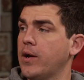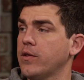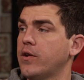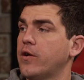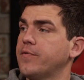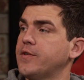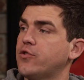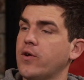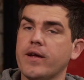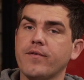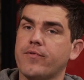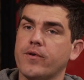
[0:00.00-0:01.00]
been on the Nerfy
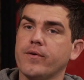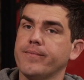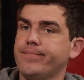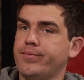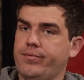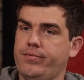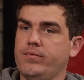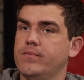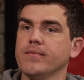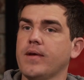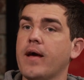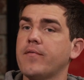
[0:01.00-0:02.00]
train for. Phew,
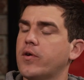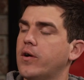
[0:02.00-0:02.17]
I've